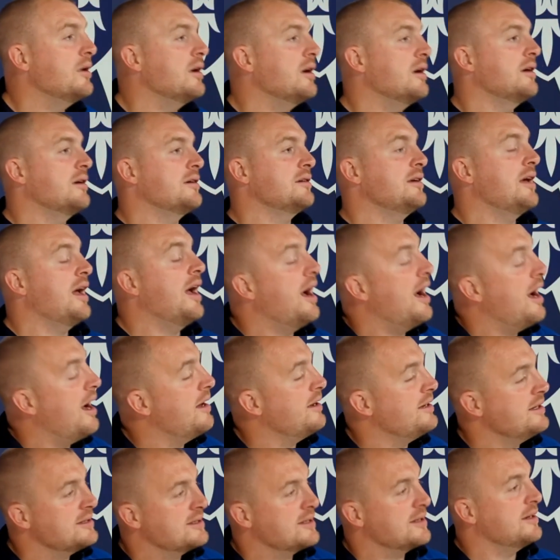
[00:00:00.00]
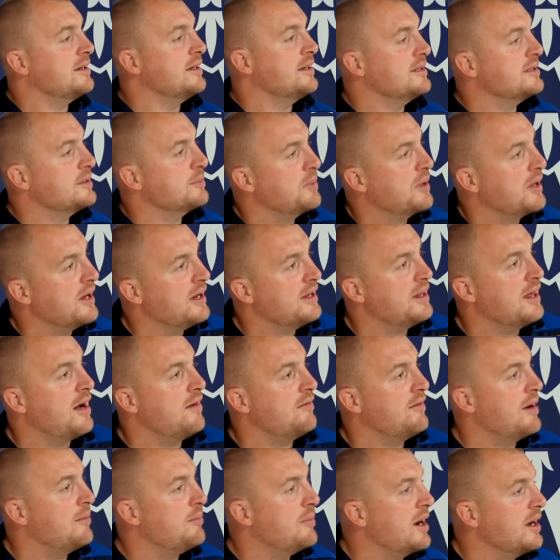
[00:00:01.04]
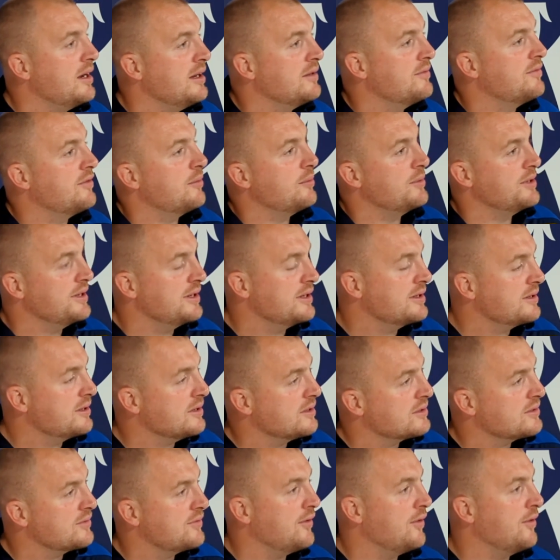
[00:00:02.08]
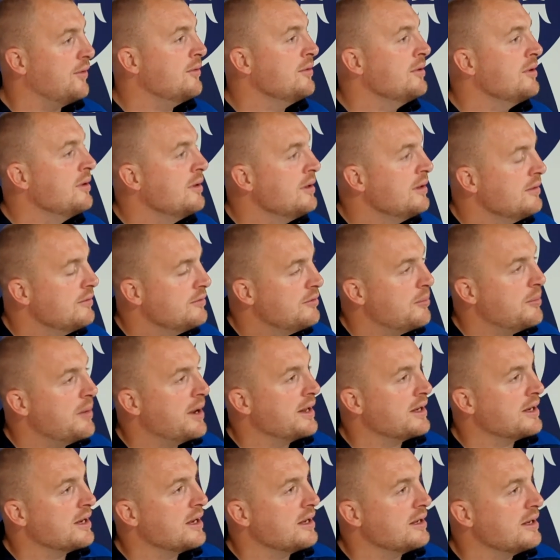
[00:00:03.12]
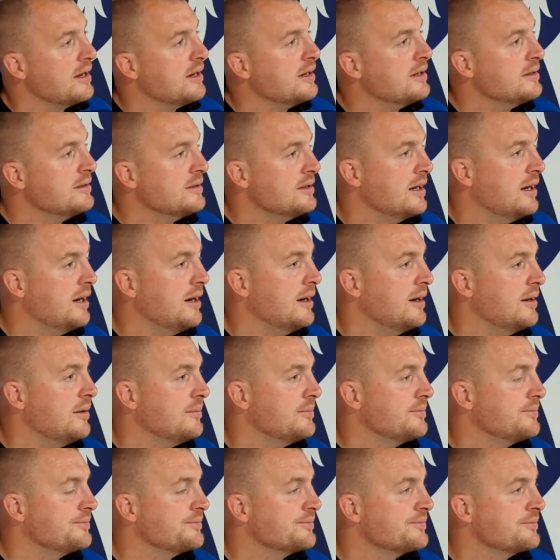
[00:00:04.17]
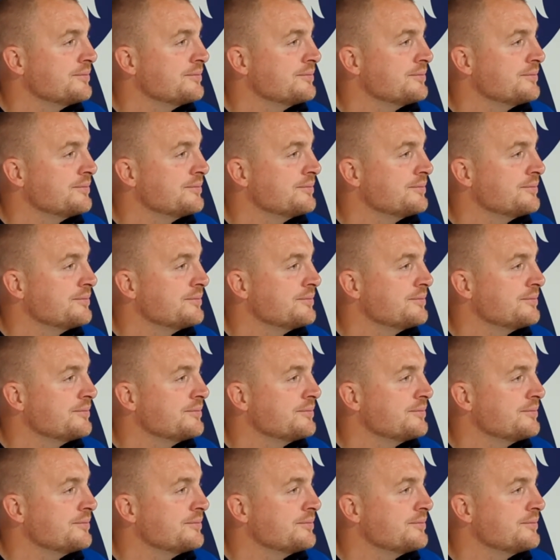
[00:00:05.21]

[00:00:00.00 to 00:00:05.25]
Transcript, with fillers: But yeah, he's a he's a player that I've admired from a distance for for many a year. Um,